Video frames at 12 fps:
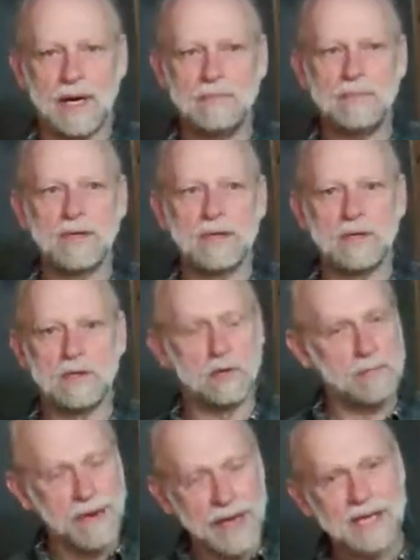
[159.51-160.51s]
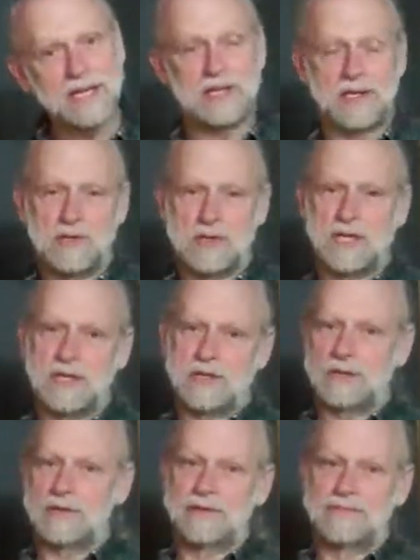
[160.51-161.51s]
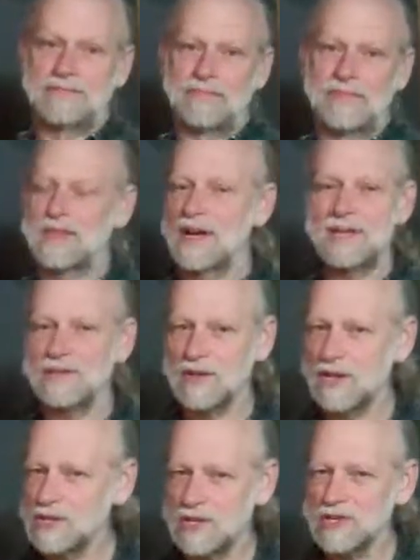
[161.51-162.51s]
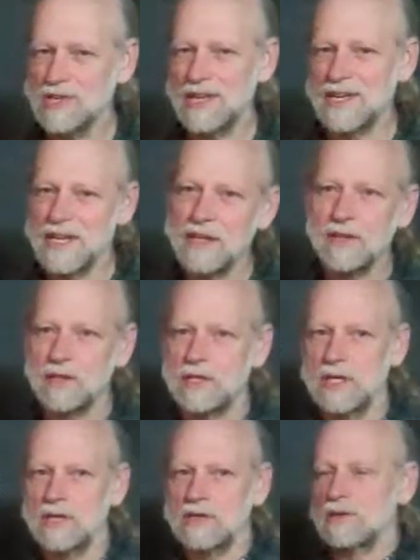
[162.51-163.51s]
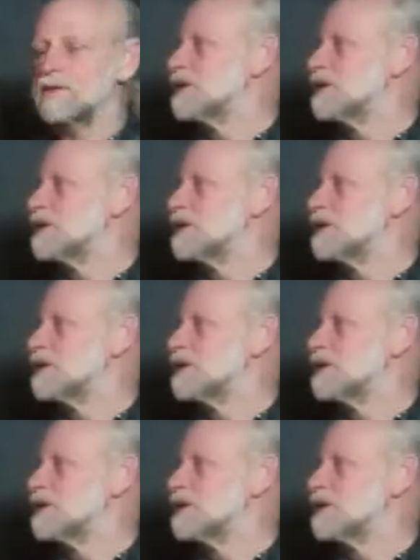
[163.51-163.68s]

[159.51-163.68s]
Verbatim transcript: I'm an humanities teacher, not not just an English teacher.